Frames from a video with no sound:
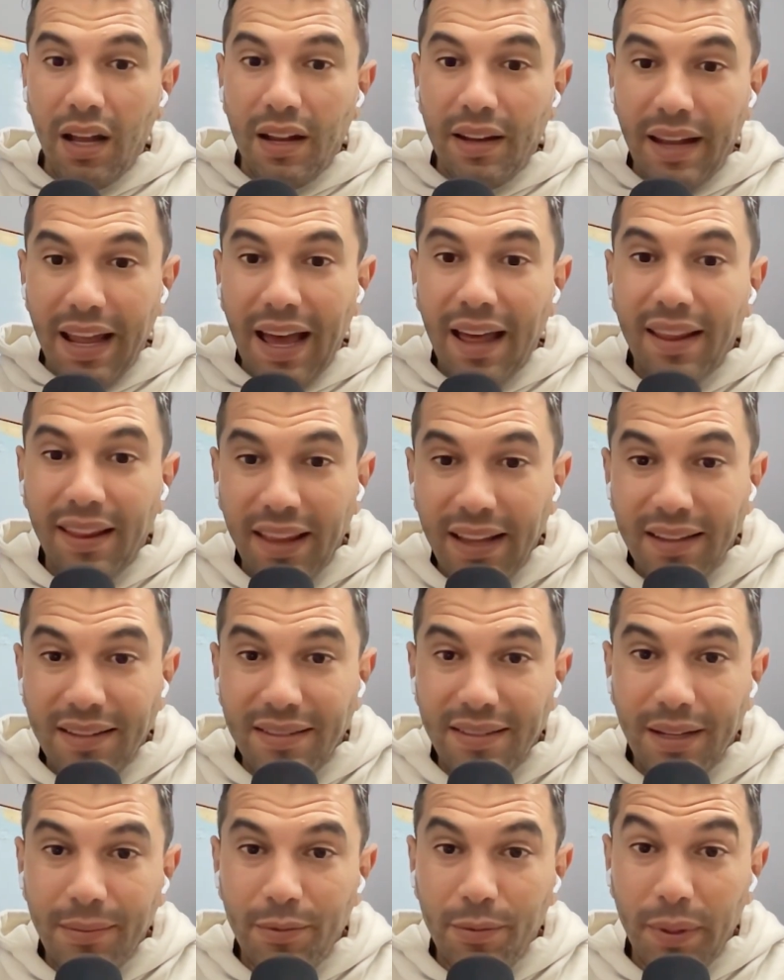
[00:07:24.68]
now things
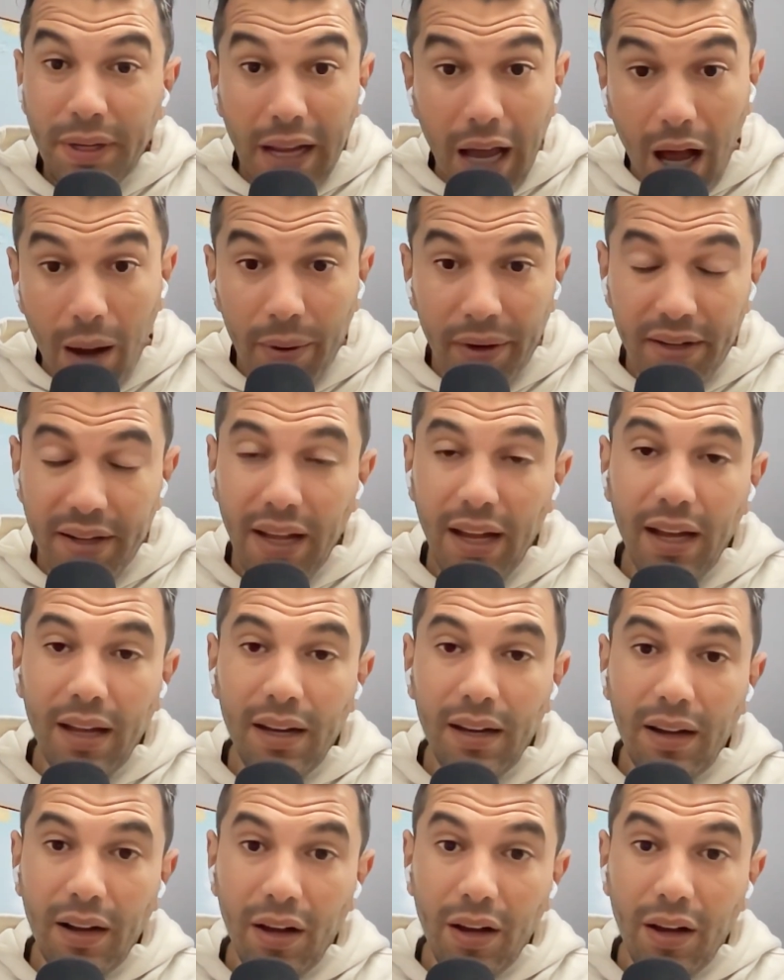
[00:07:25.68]
seem to be calming down.